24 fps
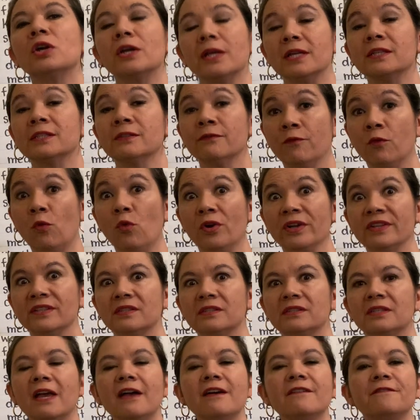It's
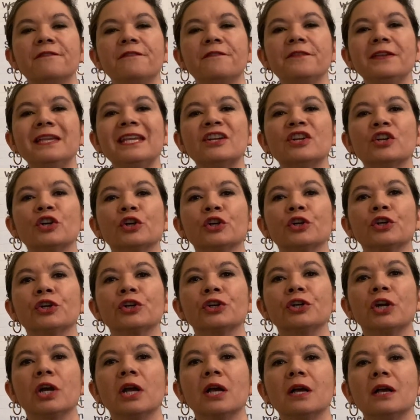voiced.
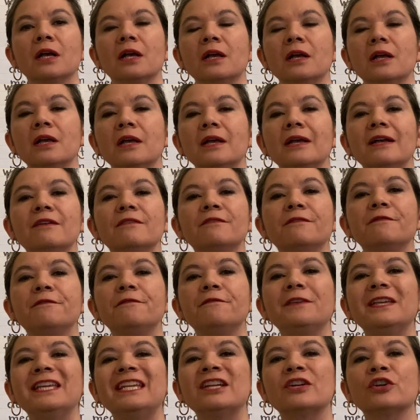Fear.
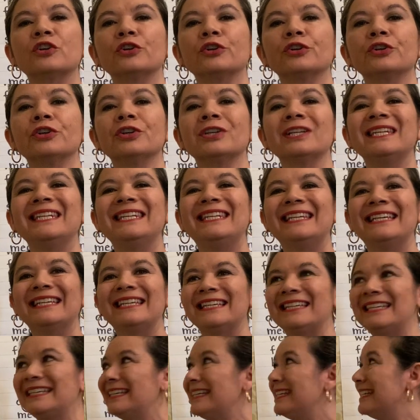Feared.
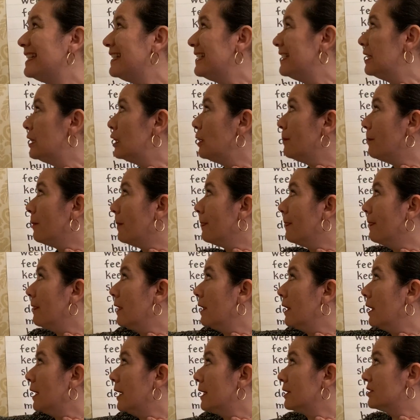
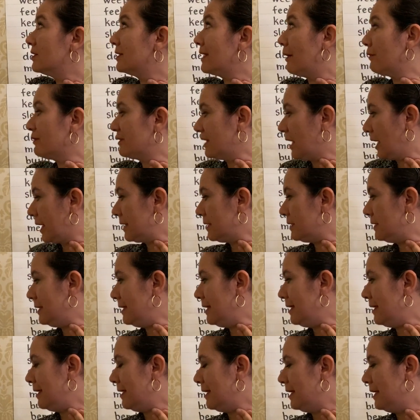It sounds like a
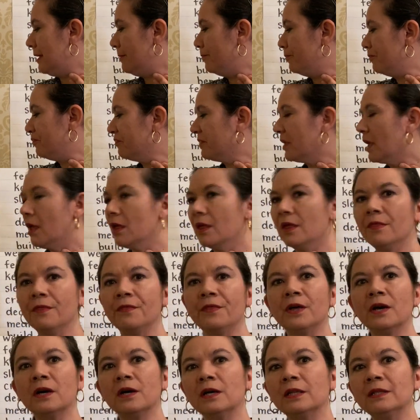D.
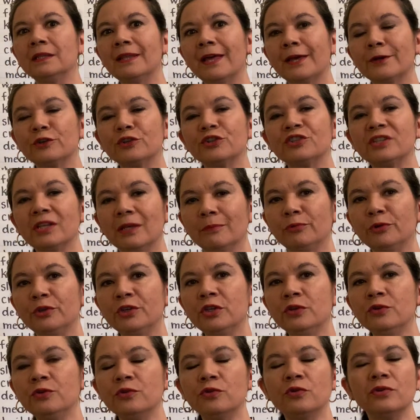The letter
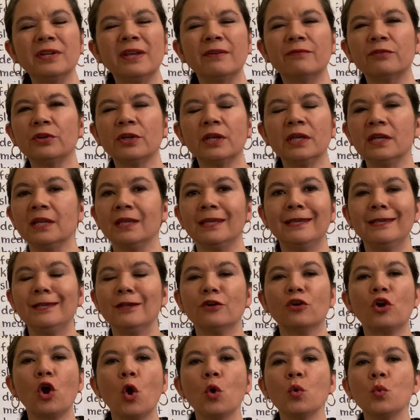W, you're never going to
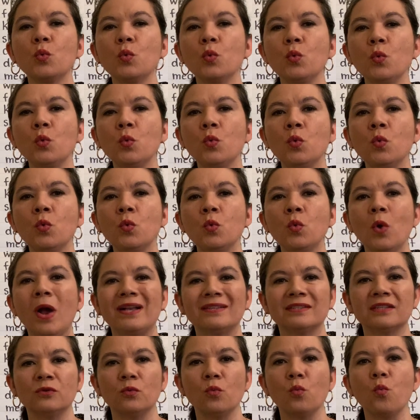hear ooh
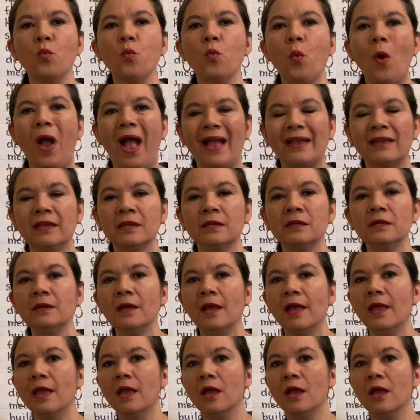as in wagon.